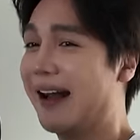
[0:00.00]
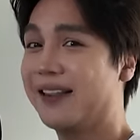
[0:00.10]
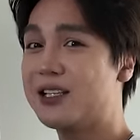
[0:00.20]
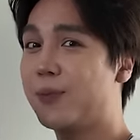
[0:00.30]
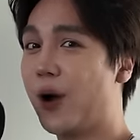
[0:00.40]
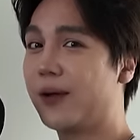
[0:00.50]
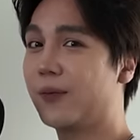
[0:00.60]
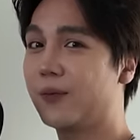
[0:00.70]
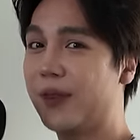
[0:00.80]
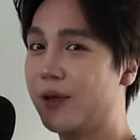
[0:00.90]
And at this
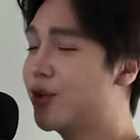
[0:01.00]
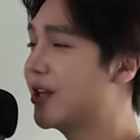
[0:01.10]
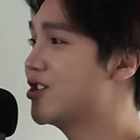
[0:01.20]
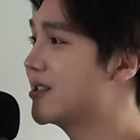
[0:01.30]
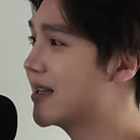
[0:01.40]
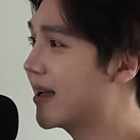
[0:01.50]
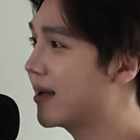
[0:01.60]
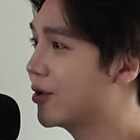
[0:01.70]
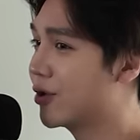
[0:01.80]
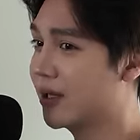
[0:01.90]
point, you can just
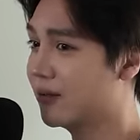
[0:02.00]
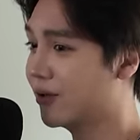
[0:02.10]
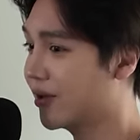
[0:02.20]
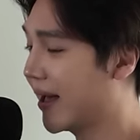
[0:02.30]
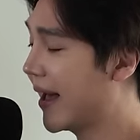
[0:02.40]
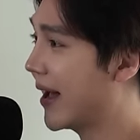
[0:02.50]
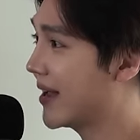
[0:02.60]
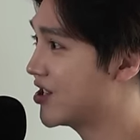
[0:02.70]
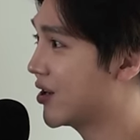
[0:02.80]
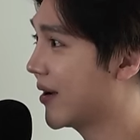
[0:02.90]
take you can you know like
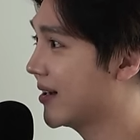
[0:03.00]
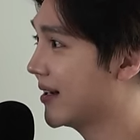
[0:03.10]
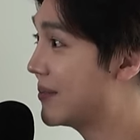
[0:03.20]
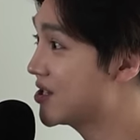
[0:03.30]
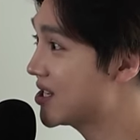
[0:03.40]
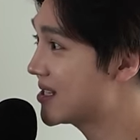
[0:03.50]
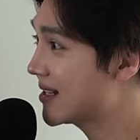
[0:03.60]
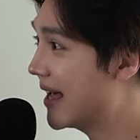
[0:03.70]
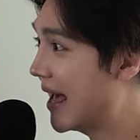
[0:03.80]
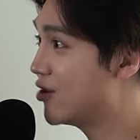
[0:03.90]
AI generated
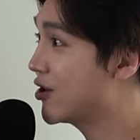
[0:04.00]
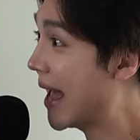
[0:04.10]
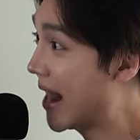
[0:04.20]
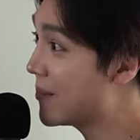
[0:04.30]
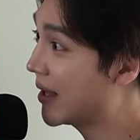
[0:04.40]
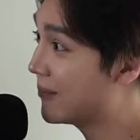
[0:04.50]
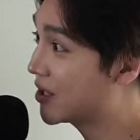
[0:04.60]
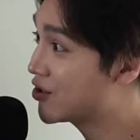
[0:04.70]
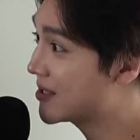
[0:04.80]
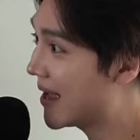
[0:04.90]
images and you can animate
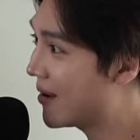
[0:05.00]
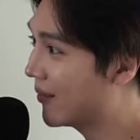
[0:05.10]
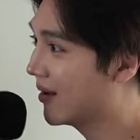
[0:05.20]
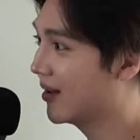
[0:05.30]
pictures now.